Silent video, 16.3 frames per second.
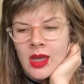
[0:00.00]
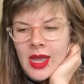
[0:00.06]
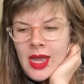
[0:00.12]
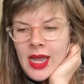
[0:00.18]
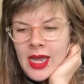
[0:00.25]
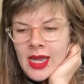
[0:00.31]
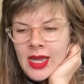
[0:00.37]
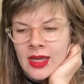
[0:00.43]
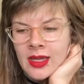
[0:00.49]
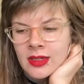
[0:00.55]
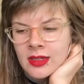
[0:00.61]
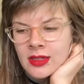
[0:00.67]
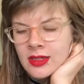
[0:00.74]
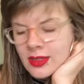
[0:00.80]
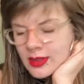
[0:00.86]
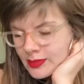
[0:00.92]

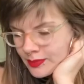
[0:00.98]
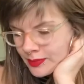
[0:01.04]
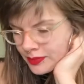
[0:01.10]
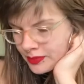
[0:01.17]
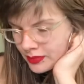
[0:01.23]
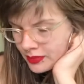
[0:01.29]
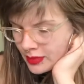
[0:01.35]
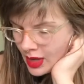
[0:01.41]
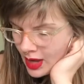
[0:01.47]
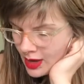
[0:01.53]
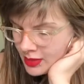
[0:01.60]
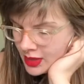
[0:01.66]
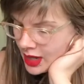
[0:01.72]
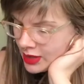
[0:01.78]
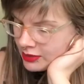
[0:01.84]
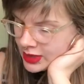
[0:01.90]
And I
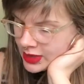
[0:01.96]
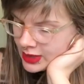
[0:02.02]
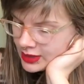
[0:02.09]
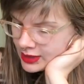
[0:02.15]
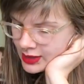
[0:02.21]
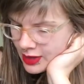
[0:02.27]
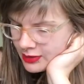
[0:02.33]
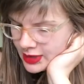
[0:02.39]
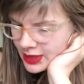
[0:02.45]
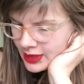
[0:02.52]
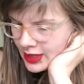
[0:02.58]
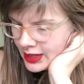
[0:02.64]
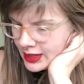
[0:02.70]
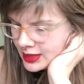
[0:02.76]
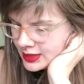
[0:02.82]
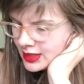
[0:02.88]
mean, I really
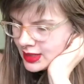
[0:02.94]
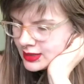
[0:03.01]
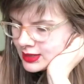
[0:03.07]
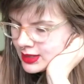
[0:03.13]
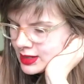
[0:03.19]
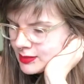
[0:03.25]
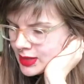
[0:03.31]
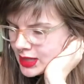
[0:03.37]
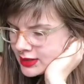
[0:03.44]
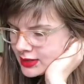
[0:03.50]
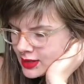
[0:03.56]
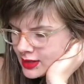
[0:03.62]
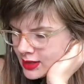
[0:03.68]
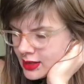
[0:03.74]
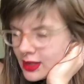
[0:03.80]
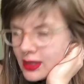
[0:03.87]
like this essay because I
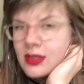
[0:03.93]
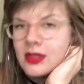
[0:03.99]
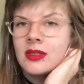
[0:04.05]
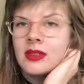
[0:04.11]
think the